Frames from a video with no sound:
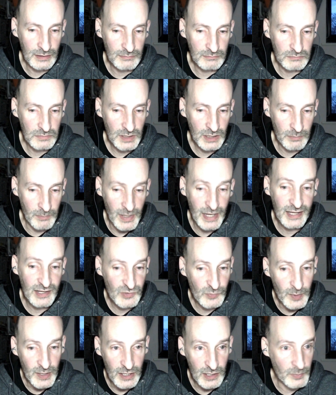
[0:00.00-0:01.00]

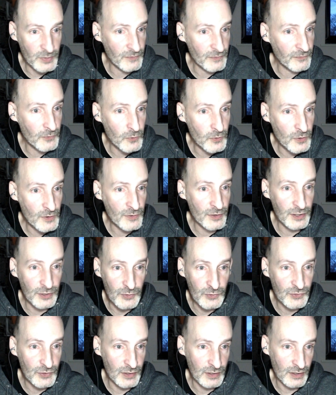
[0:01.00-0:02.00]
expire before the
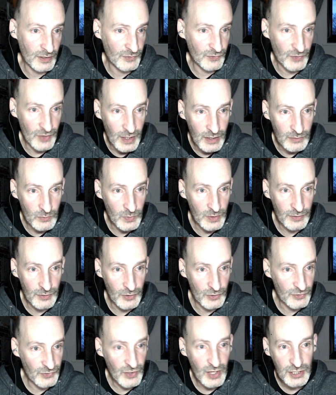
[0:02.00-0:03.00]
user is done with
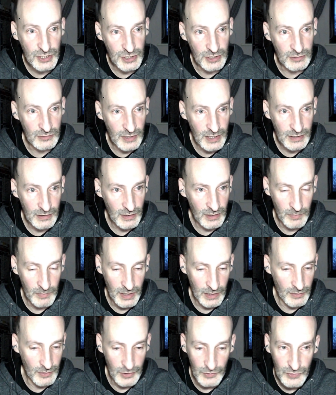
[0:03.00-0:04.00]
your session, right?
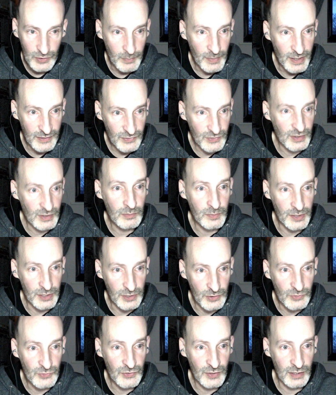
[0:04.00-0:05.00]
The user might still be
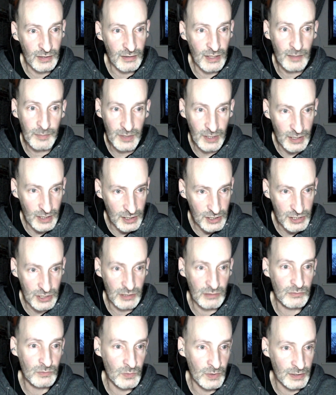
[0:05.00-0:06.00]
using the
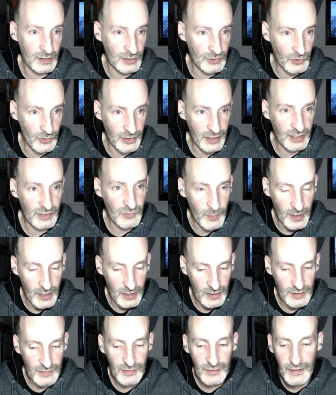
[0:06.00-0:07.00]
application when the token
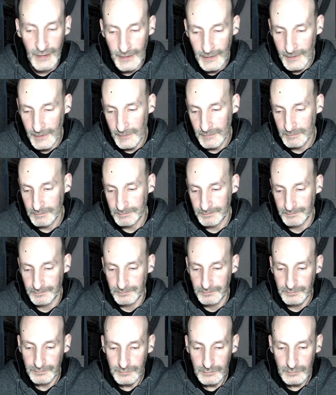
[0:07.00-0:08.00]
expires.
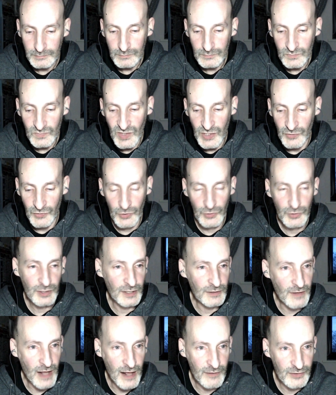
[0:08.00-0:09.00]
So you
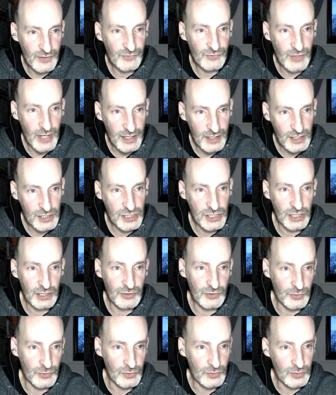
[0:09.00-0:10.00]
need to have a strategy
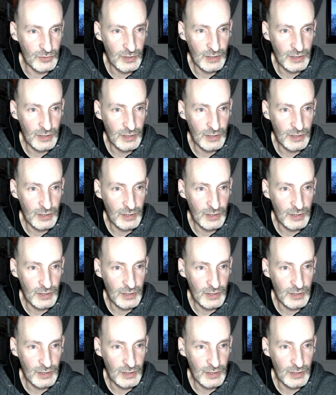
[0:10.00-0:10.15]
to